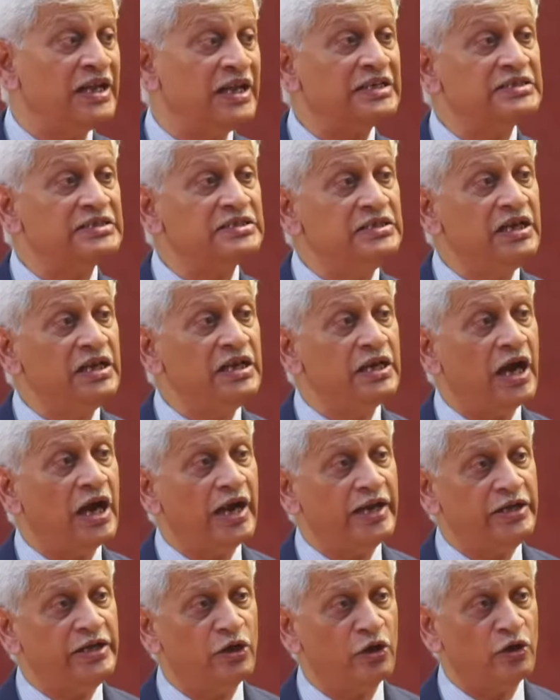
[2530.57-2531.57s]
And that's
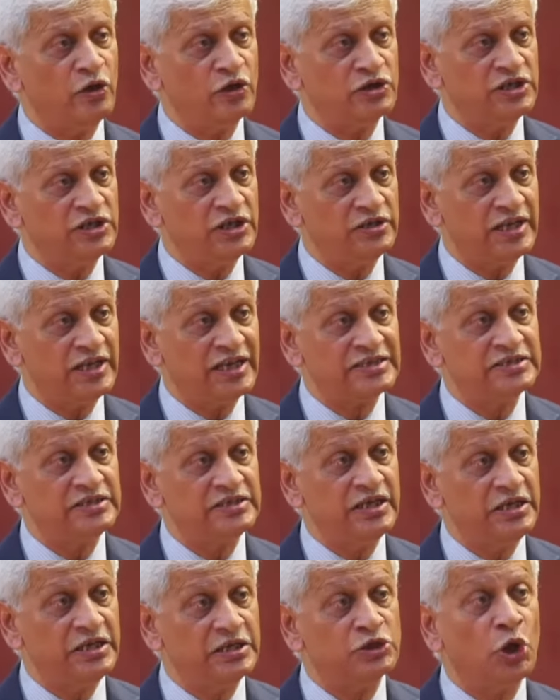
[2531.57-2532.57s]
the ideology,
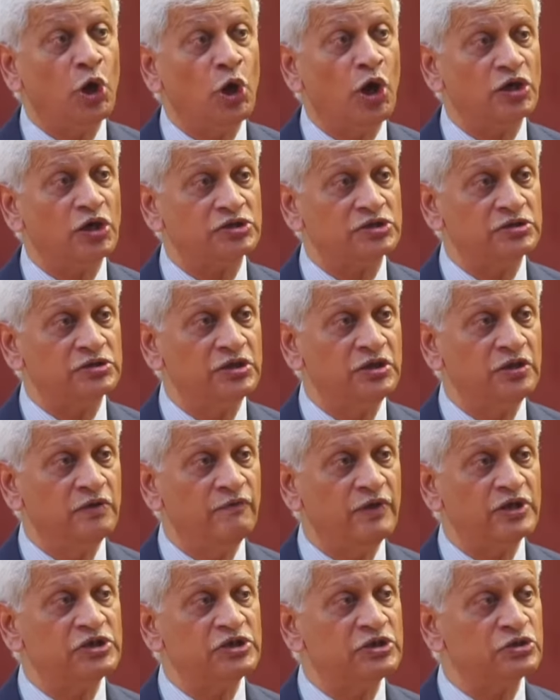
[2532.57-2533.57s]
that's the
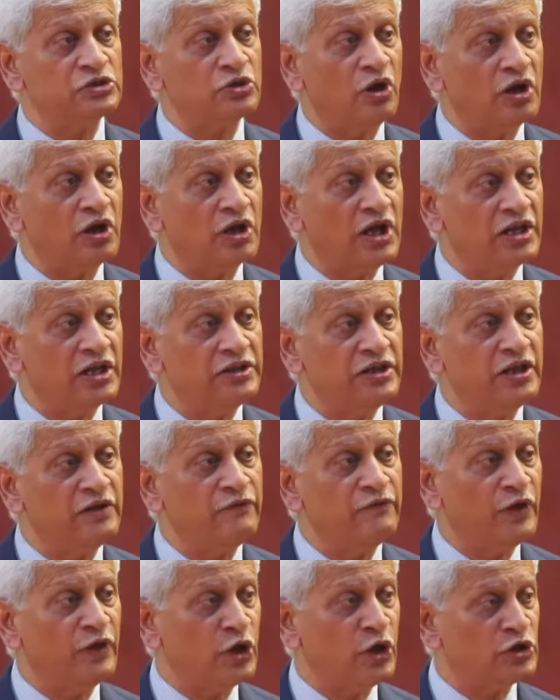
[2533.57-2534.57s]
ethos, which is called
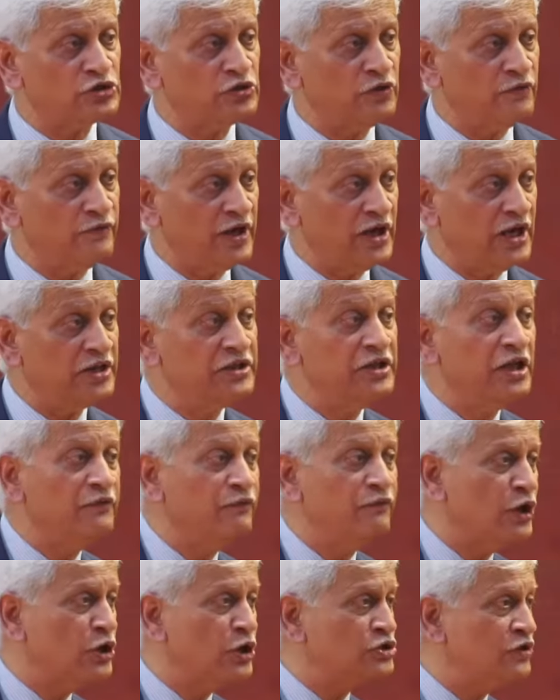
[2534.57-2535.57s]
Gandhian philosophy.
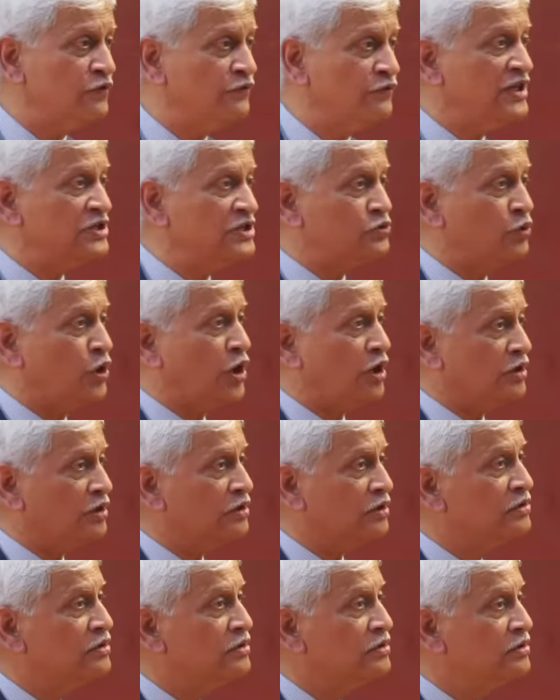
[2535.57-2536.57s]
Gandhian philosophy is
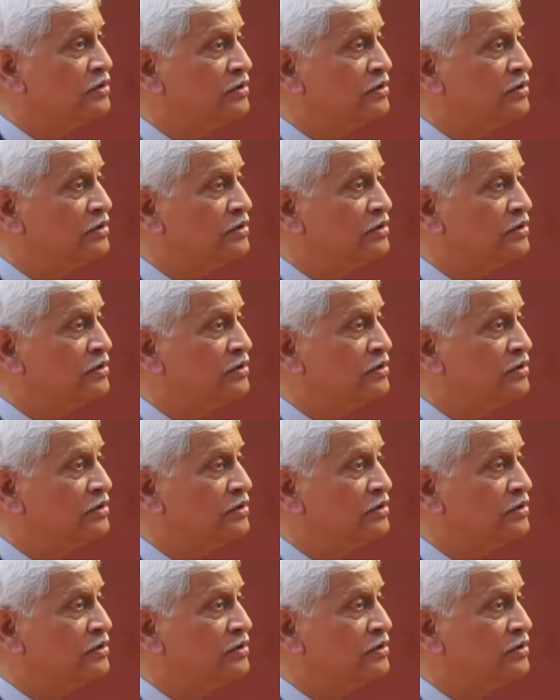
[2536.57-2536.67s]
what?